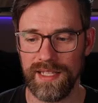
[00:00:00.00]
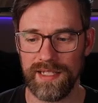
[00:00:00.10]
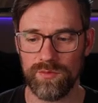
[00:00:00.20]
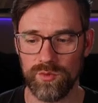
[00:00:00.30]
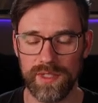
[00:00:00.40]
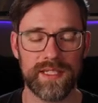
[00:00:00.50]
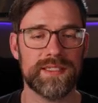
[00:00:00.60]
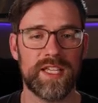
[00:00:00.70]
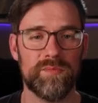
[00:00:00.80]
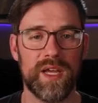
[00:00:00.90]
it really
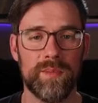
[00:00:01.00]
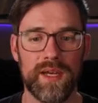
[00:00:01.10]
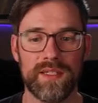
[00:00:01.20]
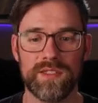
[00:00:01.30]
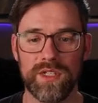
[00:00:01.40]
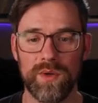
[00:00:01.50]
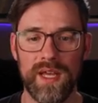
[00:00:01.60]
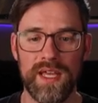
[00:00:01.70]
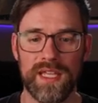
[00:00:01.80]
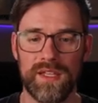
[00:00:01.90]
saved my butt. So
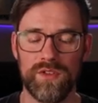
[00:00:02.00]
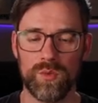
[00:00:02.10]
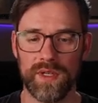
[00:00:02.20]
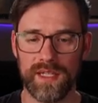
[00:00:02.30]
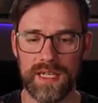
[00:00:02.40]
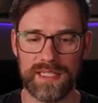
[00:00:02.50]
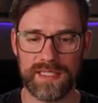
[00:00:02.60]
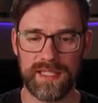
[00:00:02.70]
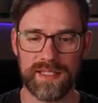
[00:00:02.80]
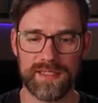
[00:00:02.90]
if you're working on a
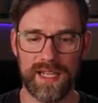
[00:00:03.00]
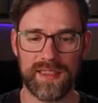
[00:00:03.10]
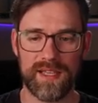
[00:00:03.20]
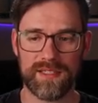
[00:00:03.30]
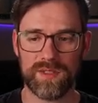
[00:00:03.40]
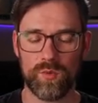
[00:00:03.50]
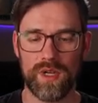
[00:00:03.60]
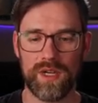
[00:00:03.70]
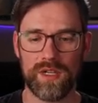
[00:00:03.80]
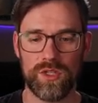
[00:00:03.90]
scene that's like this,
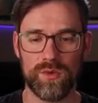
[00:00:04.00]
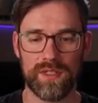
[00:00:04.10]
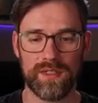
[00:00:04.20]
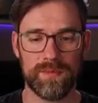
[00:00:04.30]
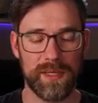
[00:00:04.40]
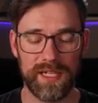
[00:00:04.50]
where you could